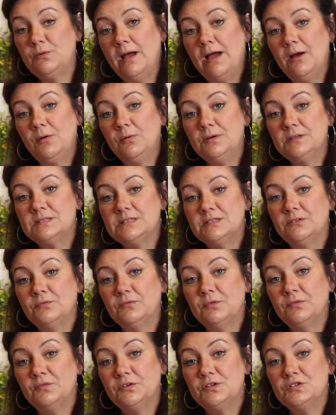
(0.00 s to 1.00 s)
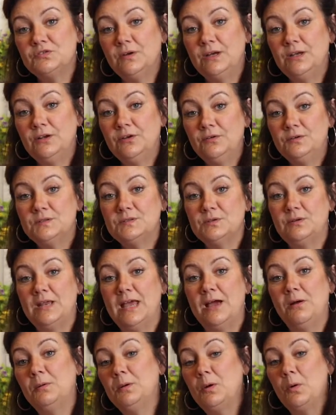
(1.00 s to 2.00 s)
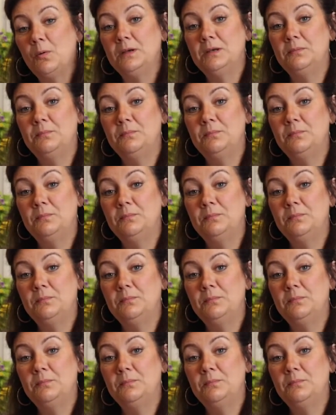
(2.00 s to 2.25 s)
hours in the refrigerator, so now I'm going